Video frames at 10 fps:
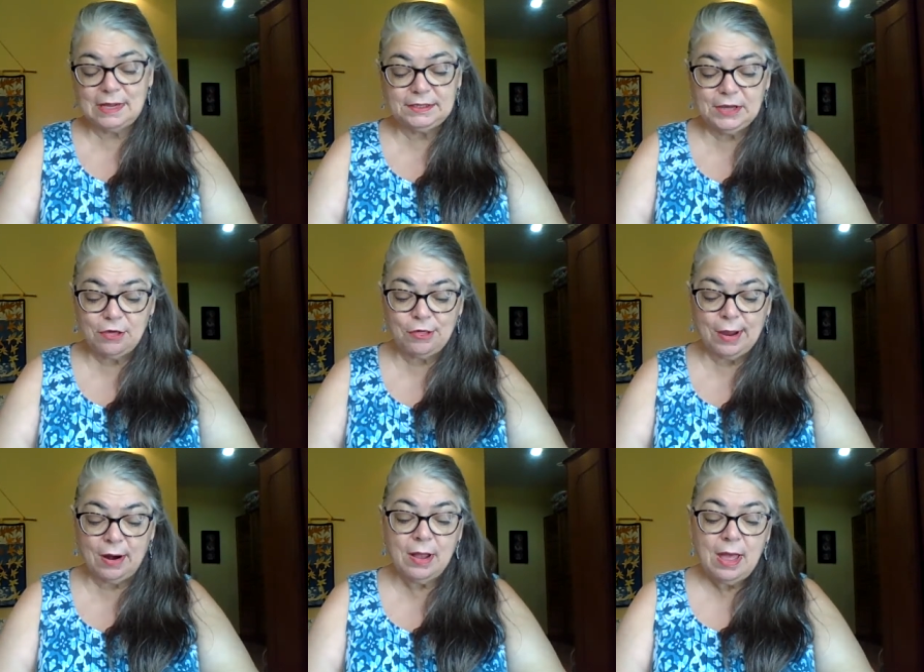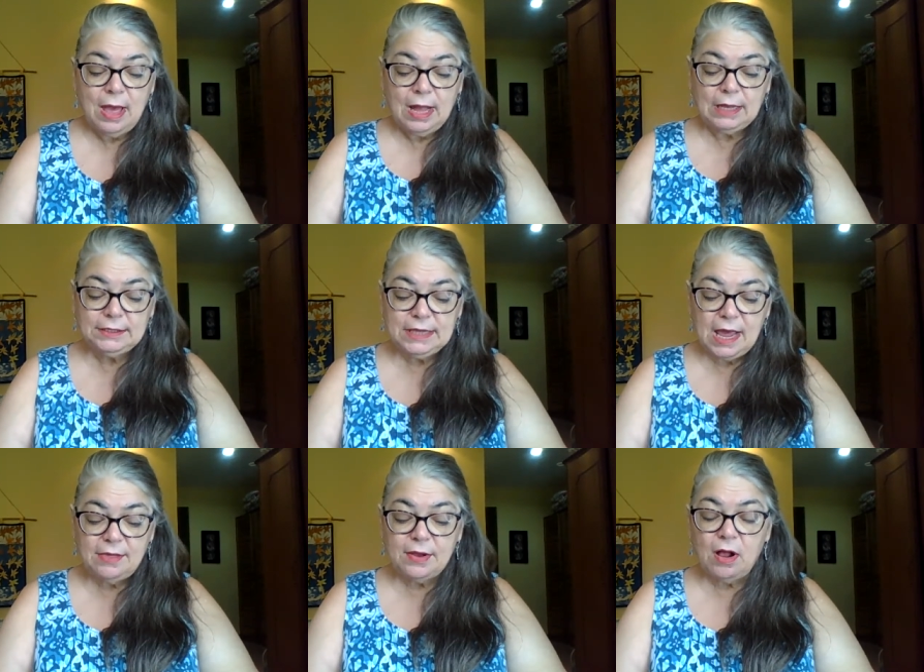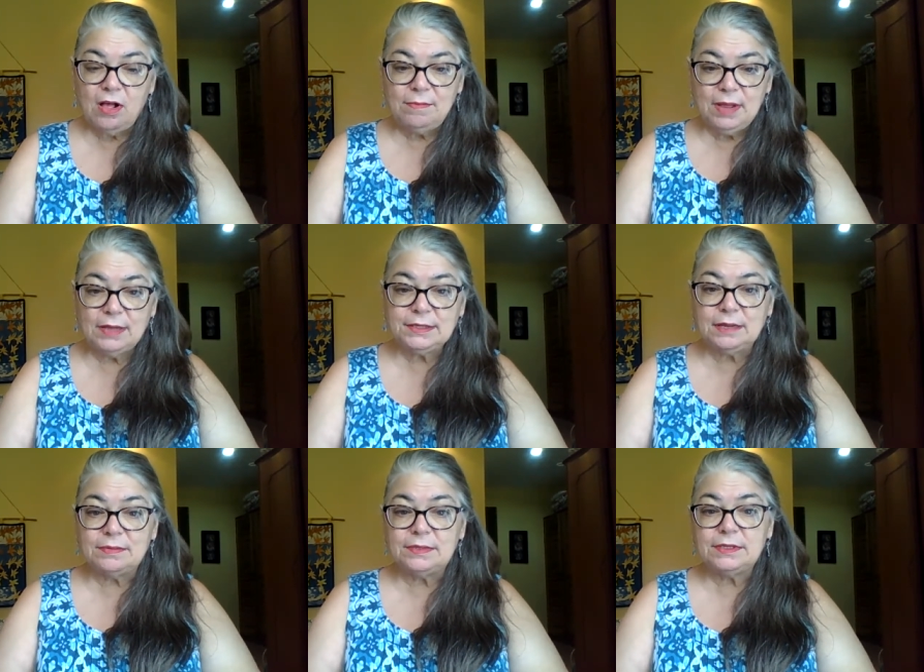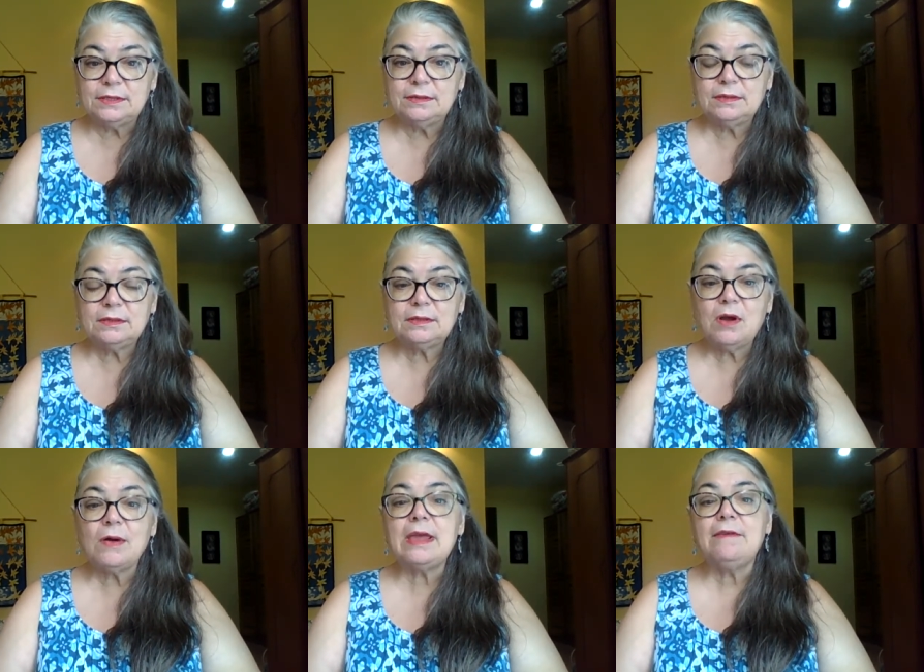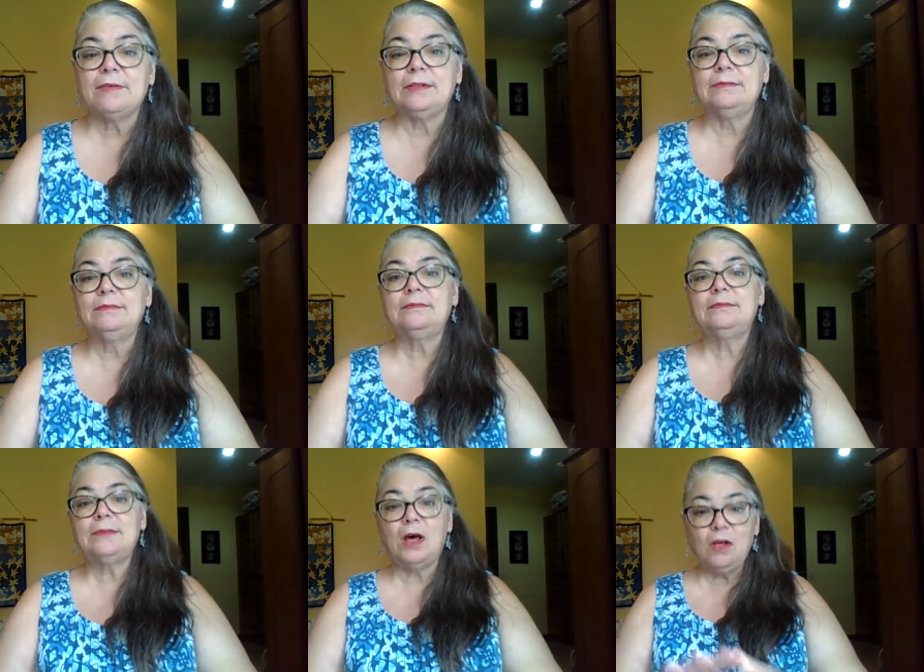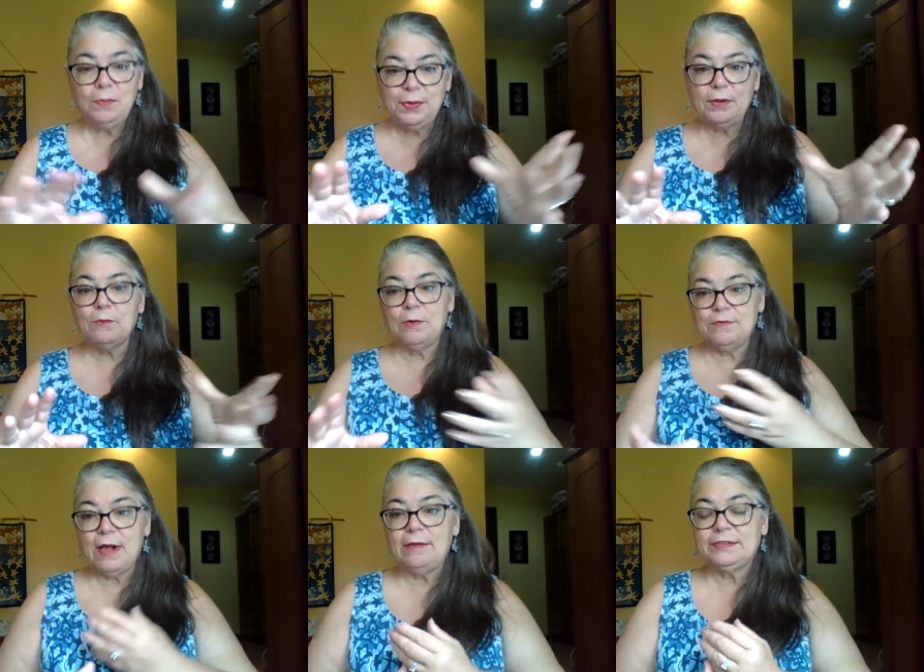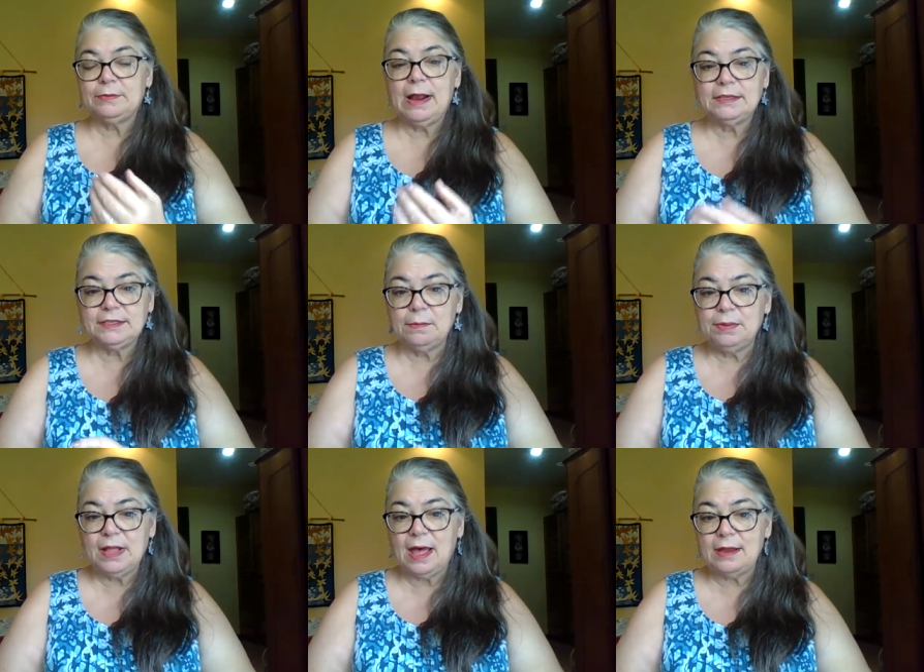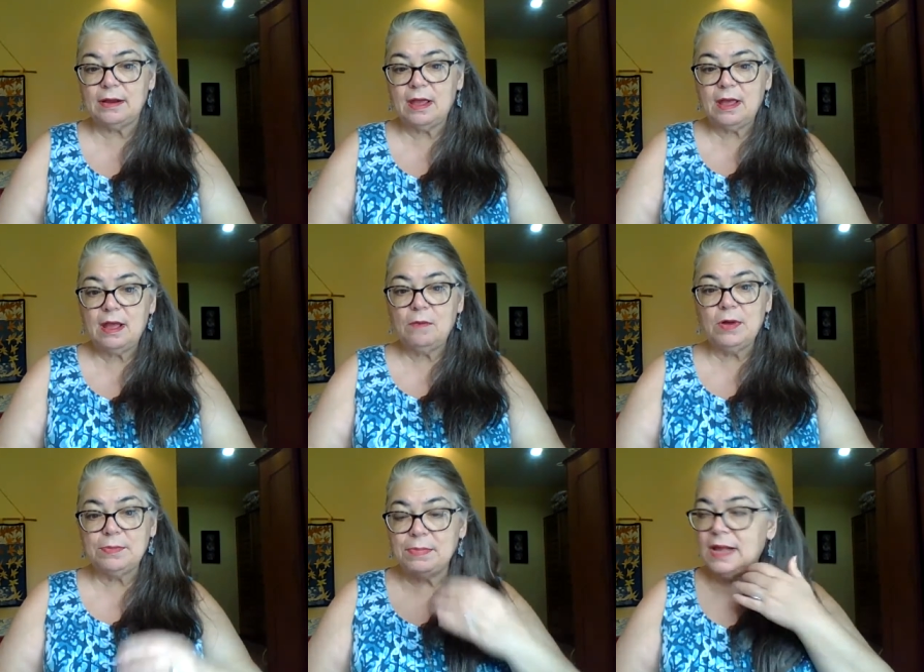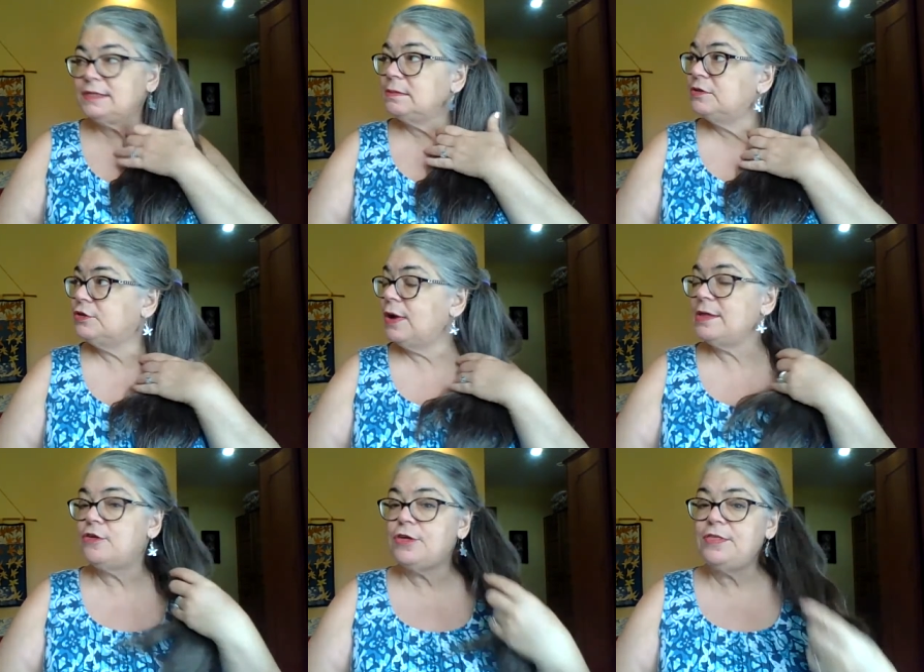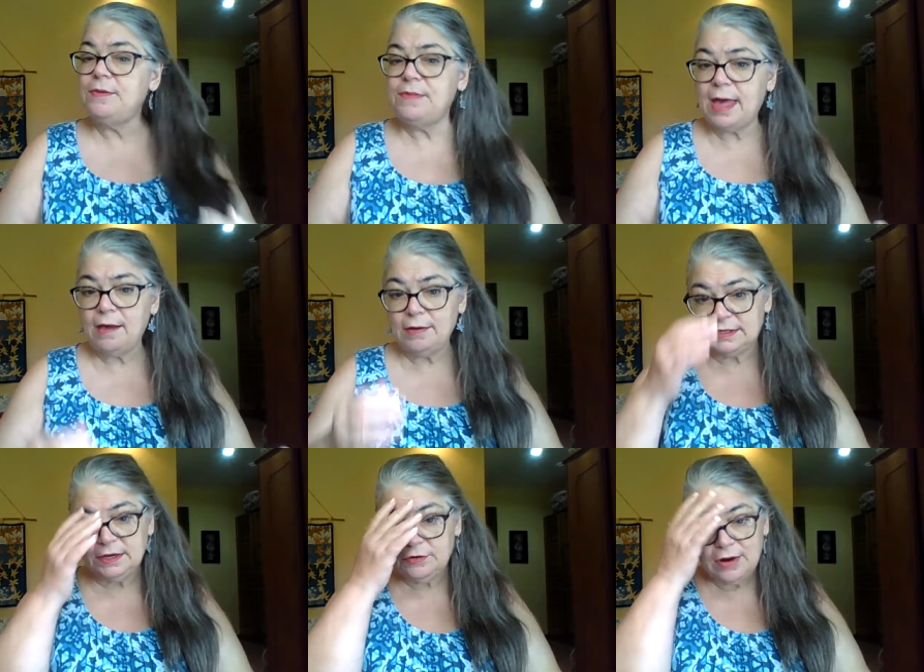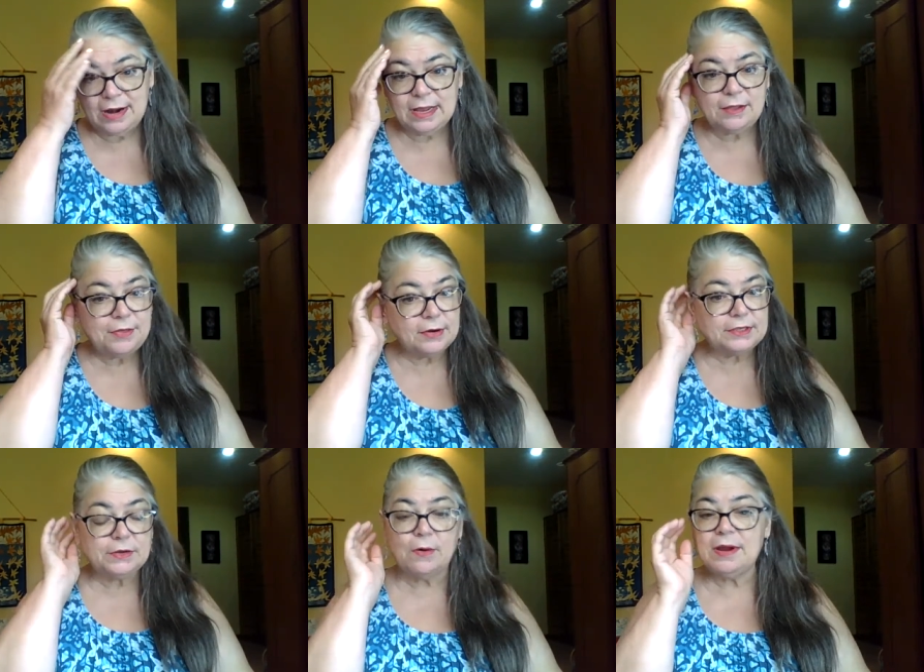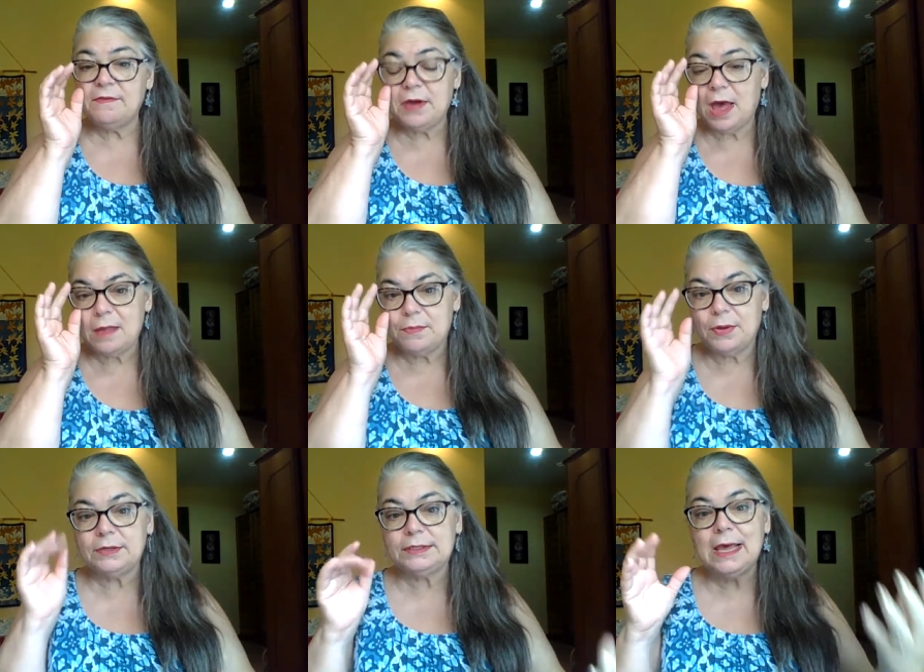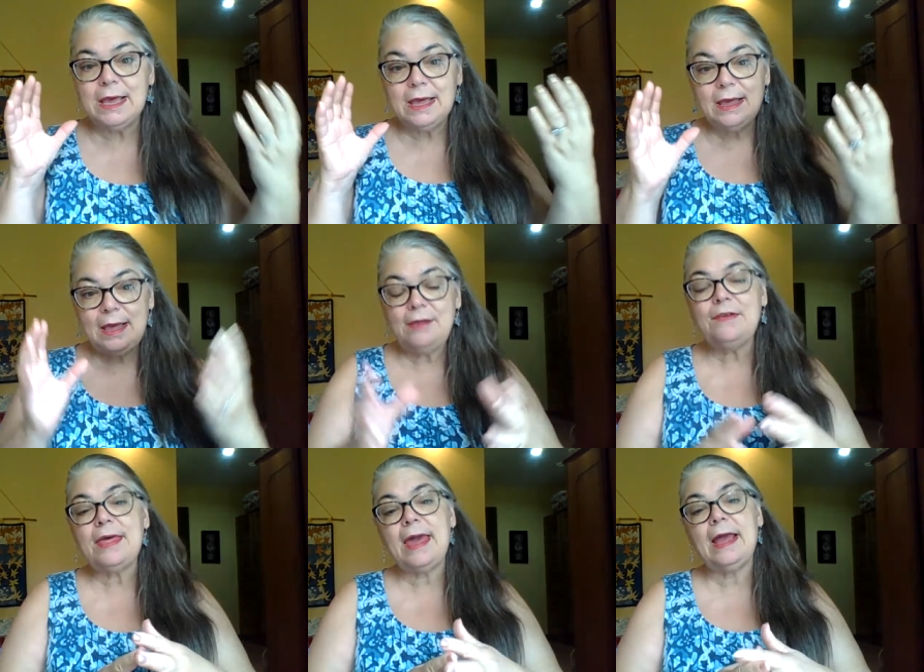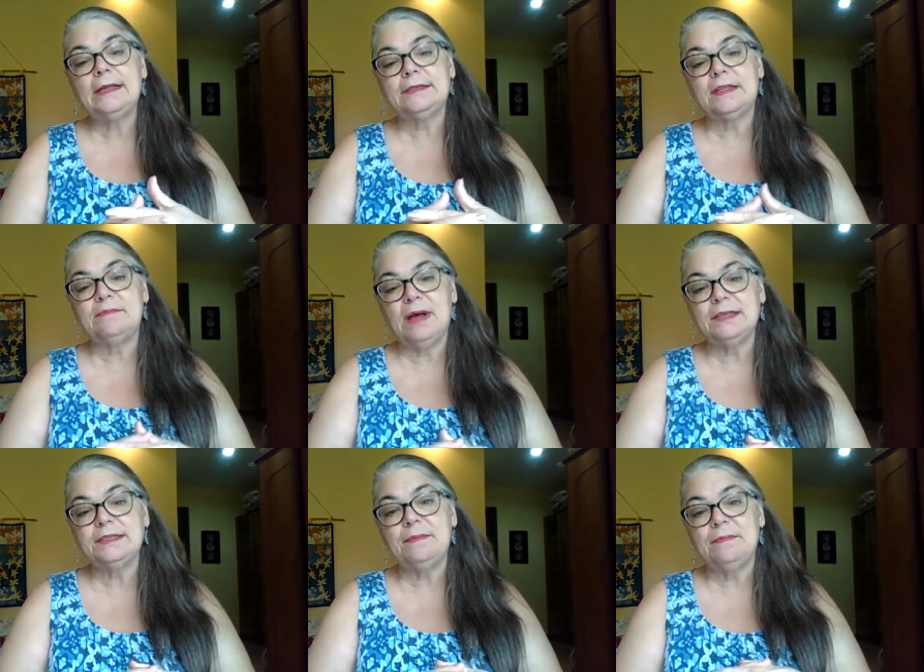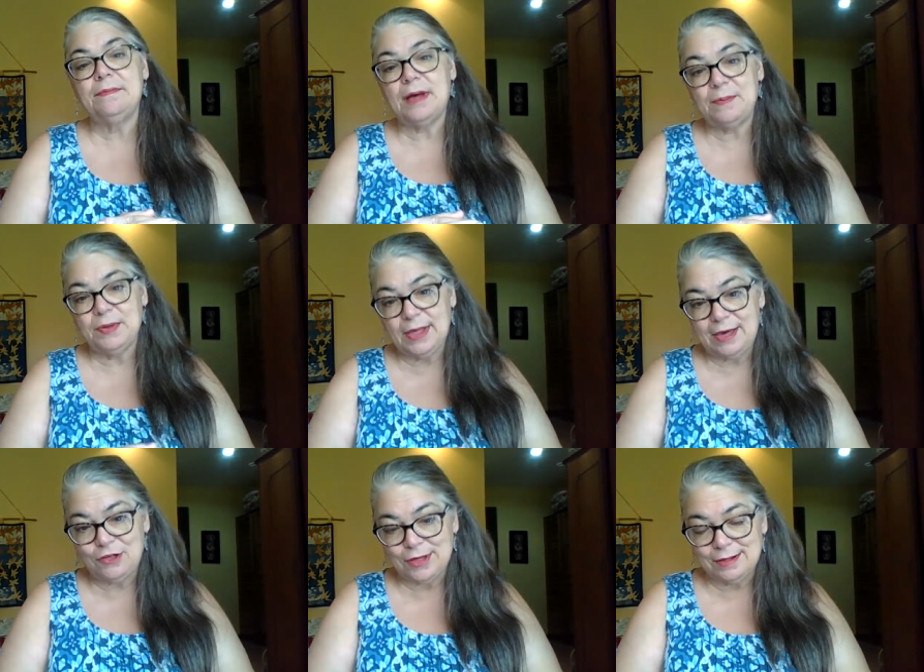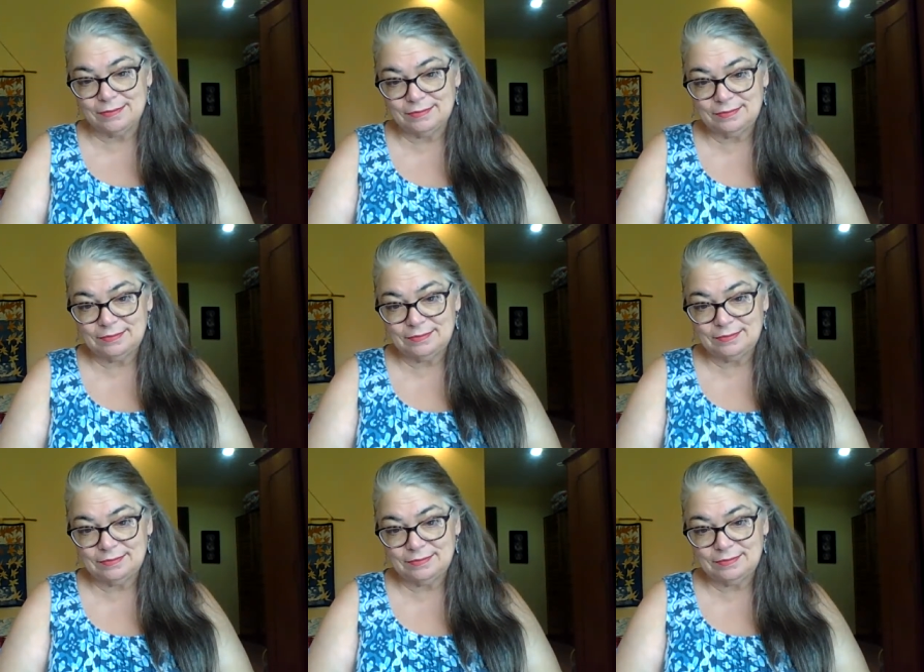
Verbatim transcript: Nice touch there. And saying that all Muslims are evil. The whole book revolves around some plot with Muslims trying to shut them down because they're trying to get their story of God books into the hands of the Muslim population.